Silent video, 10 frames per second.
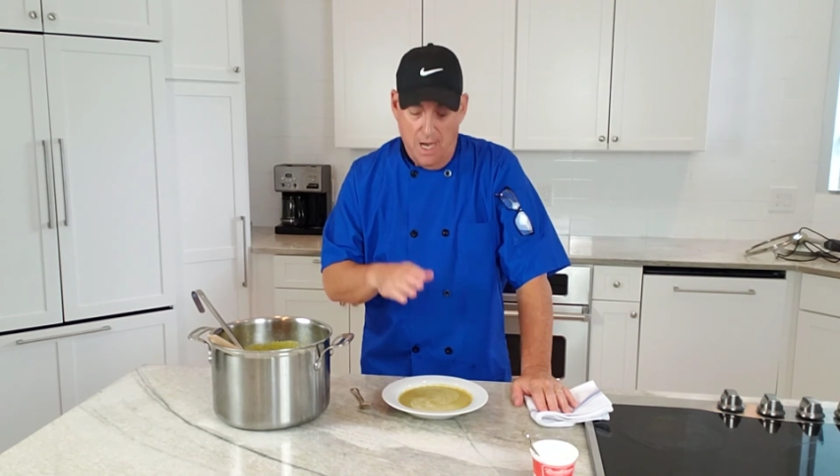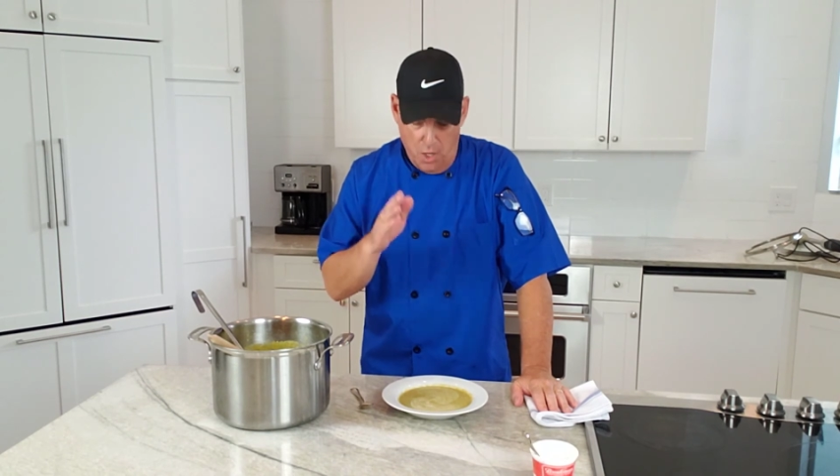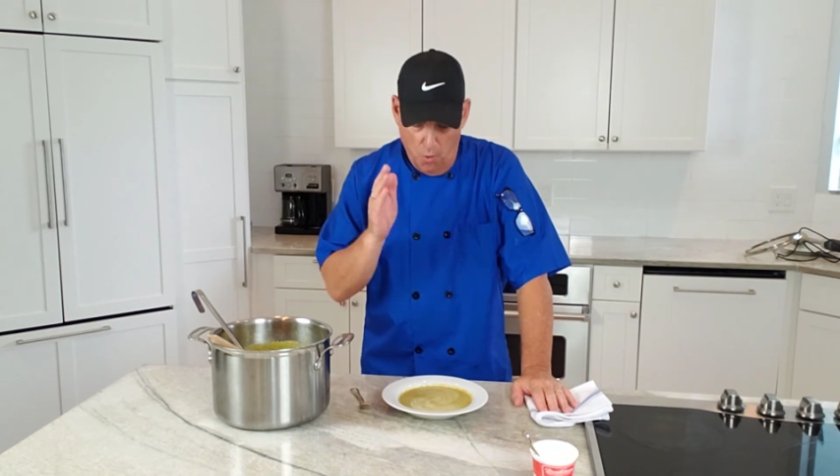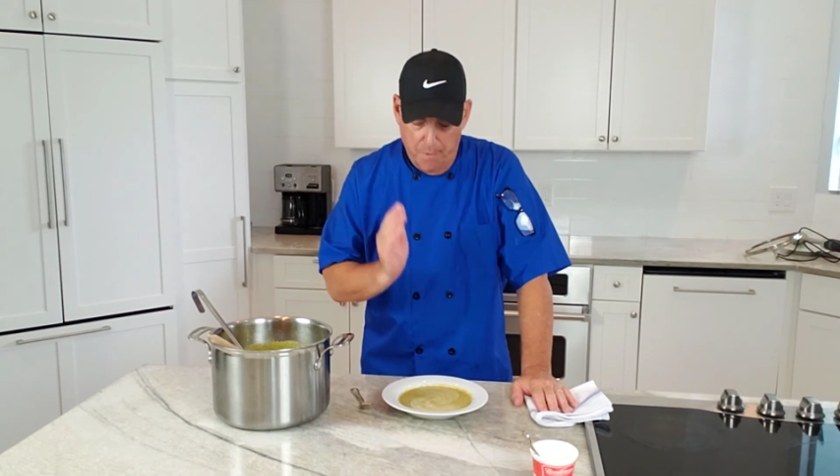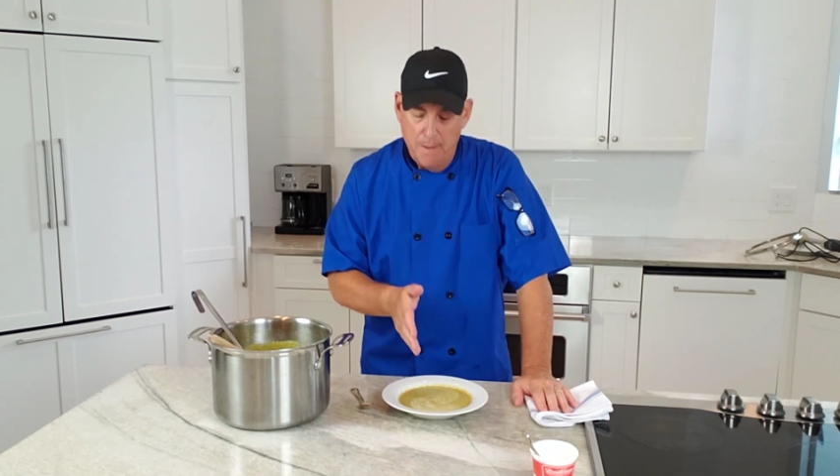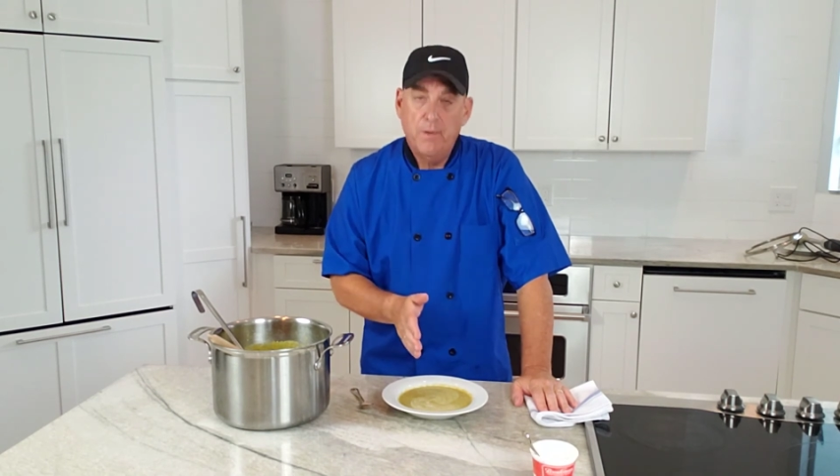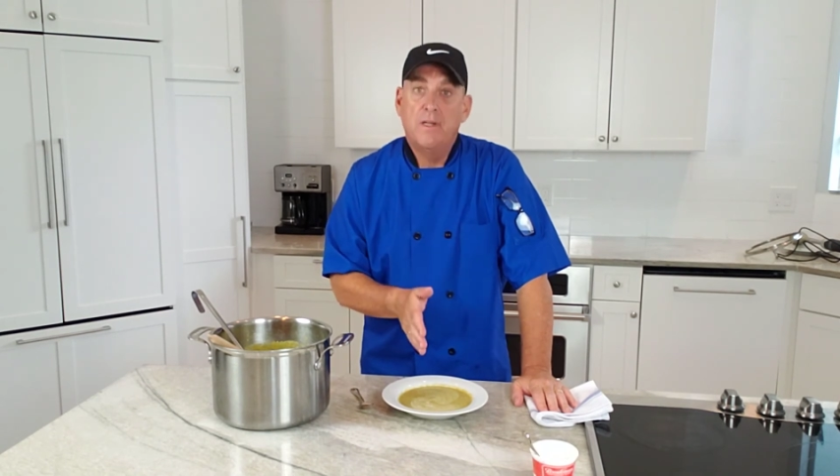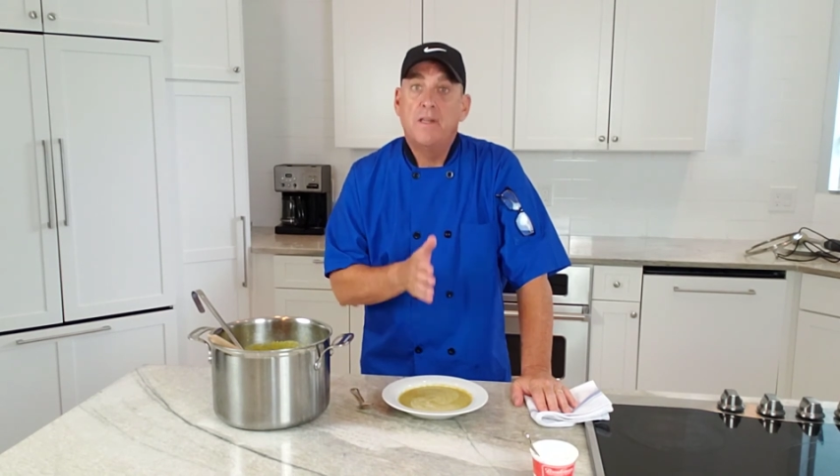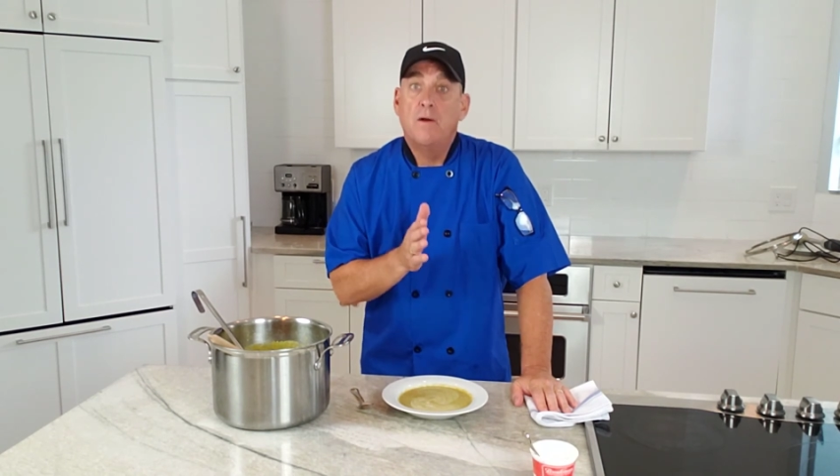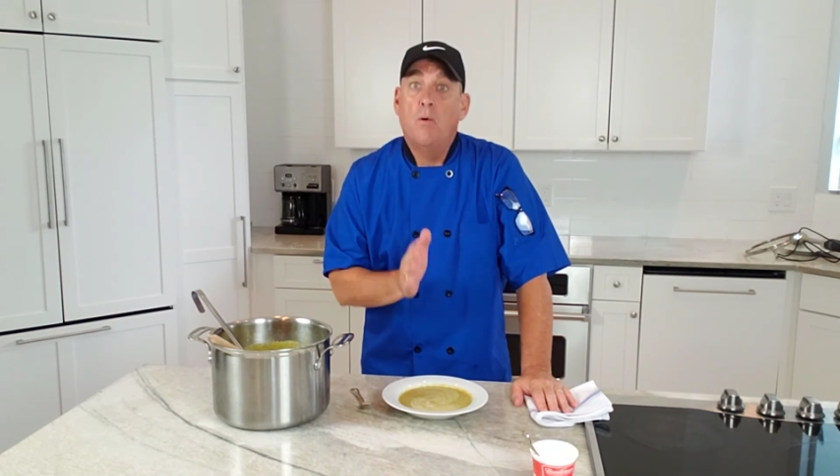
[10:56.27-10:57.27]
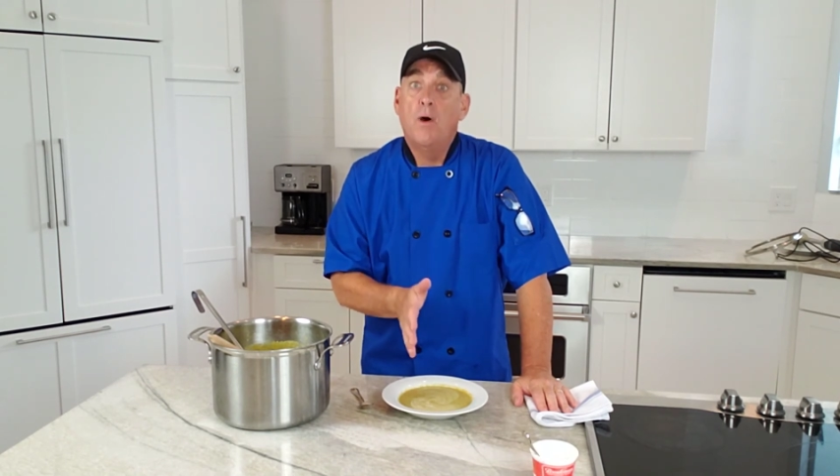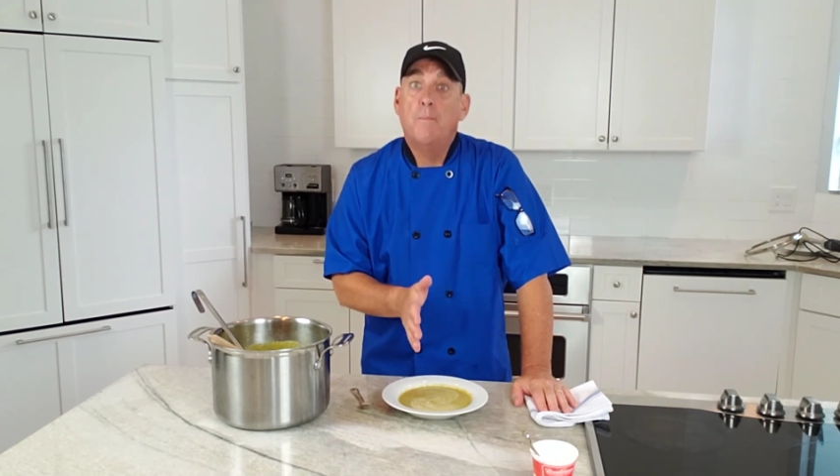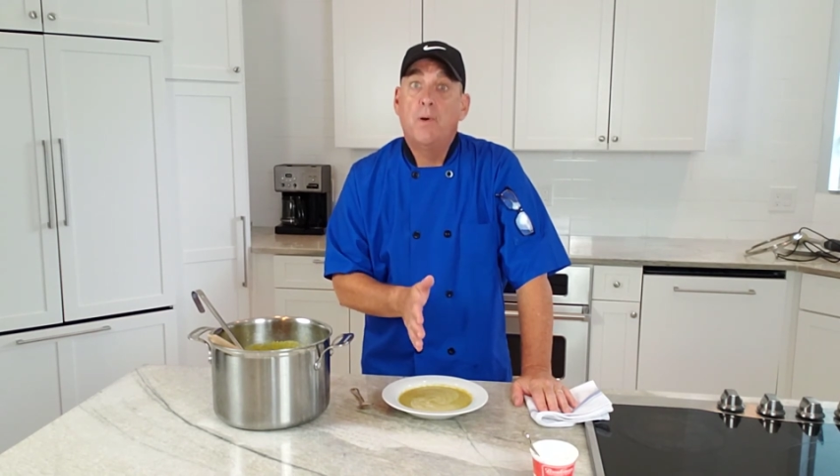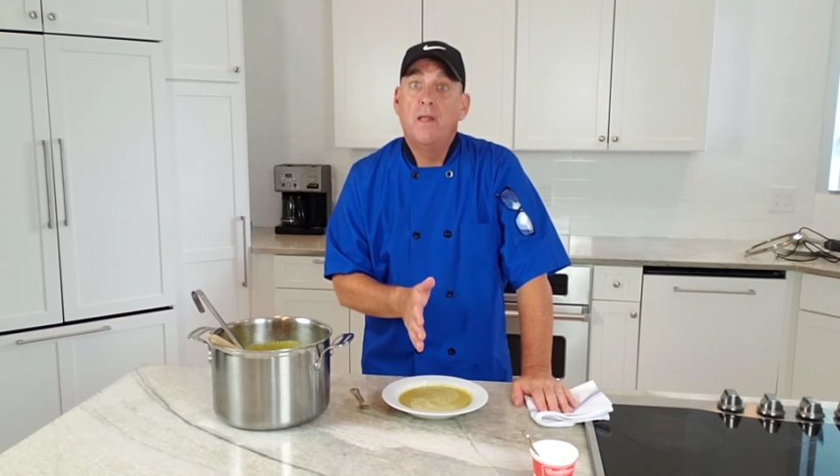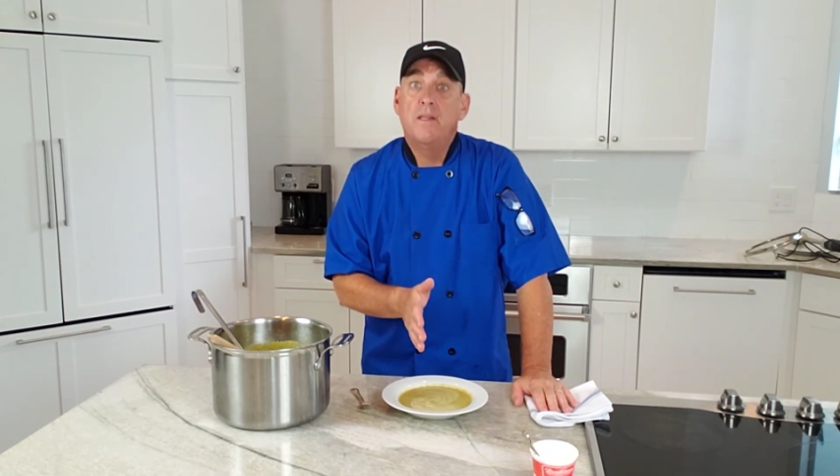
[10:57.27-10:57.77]
I know people that don't want
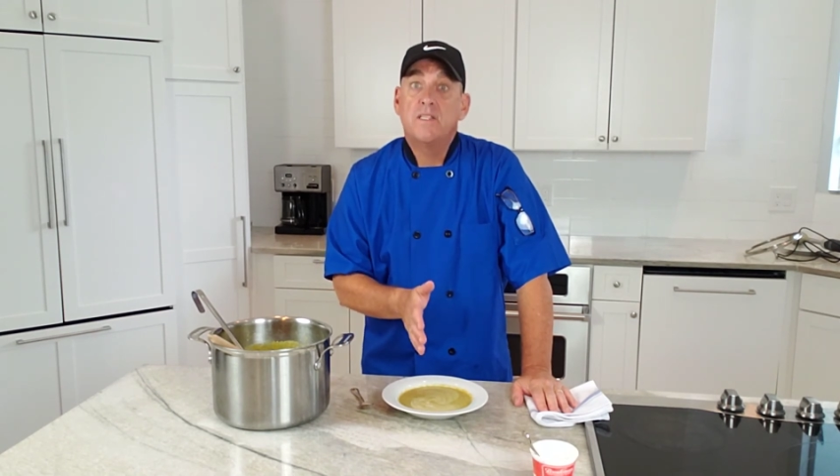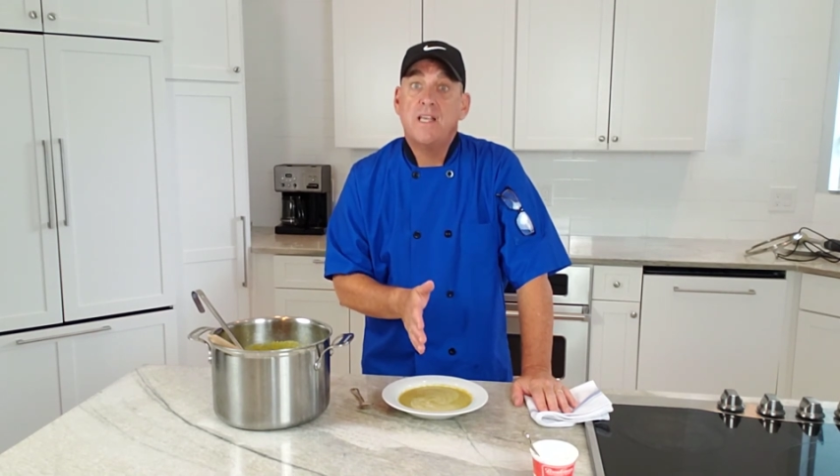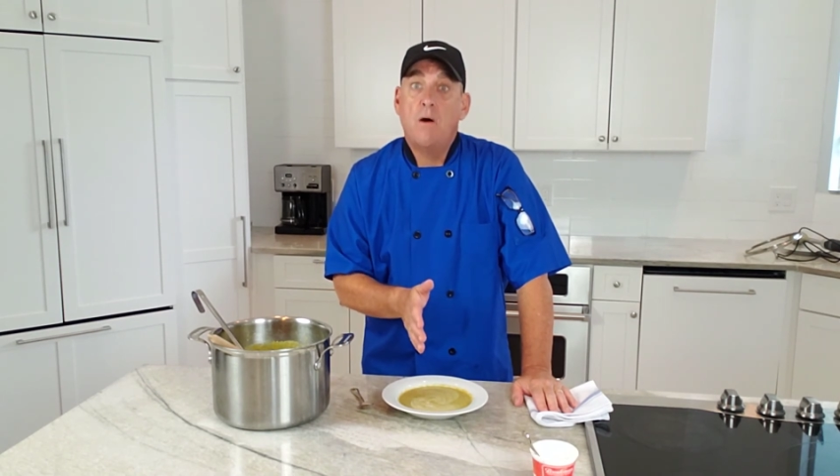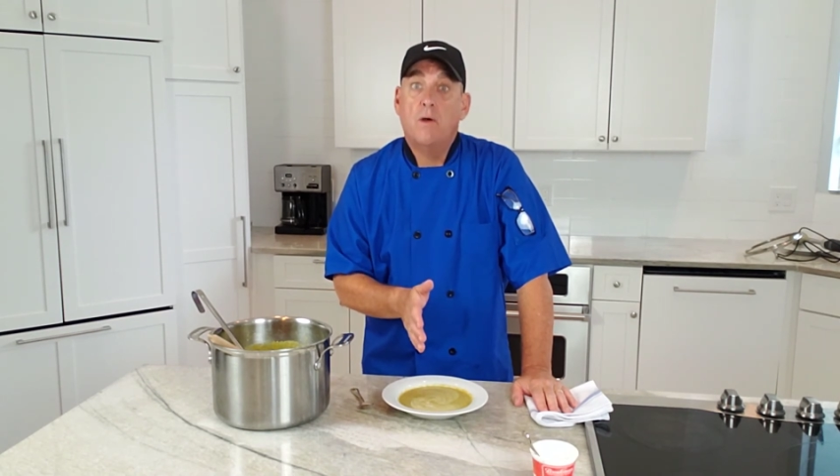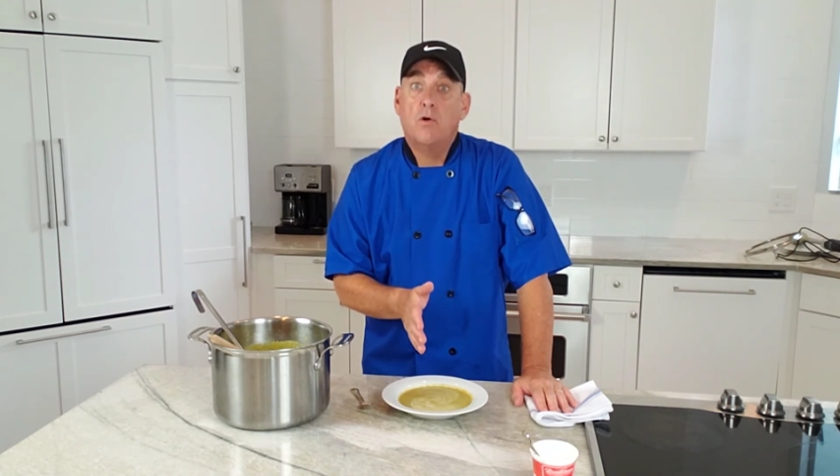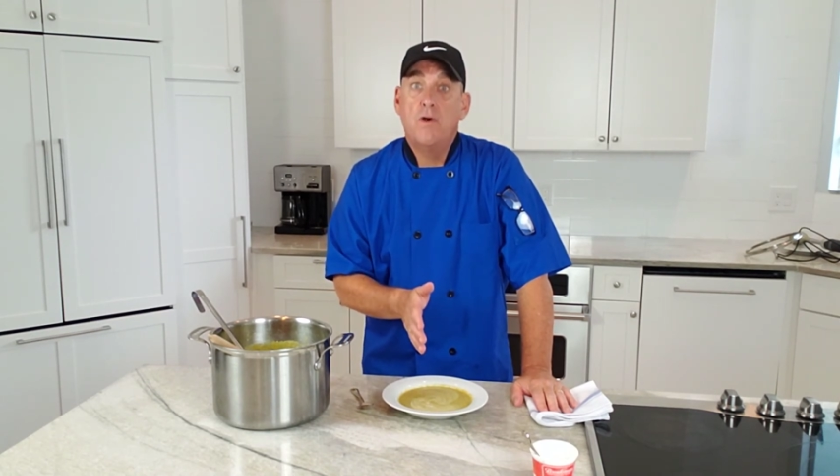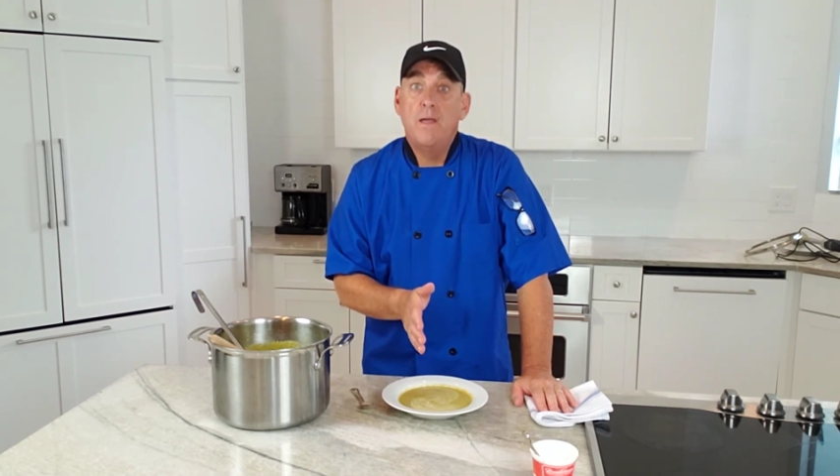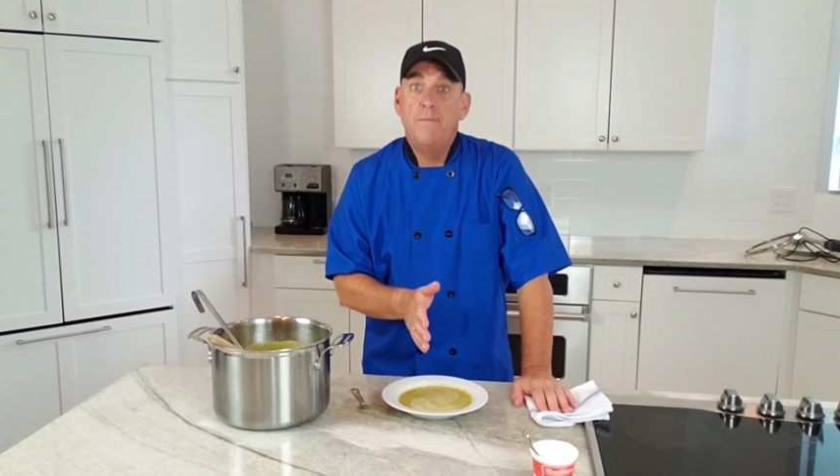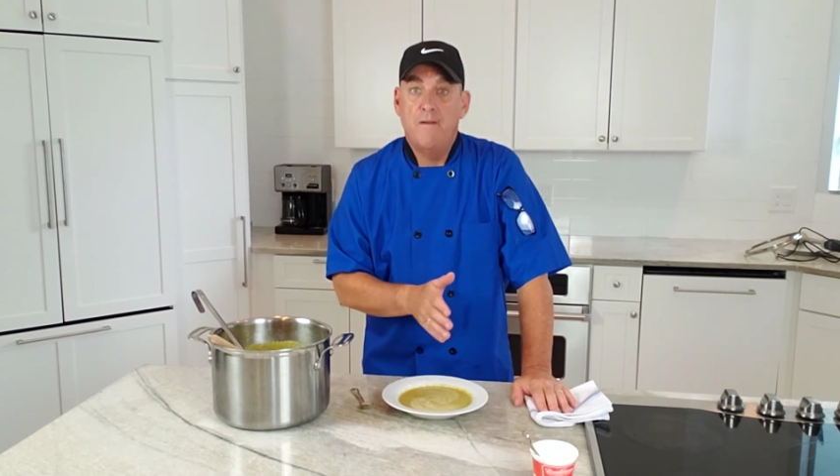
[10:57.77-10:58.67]
to put in the sour cream,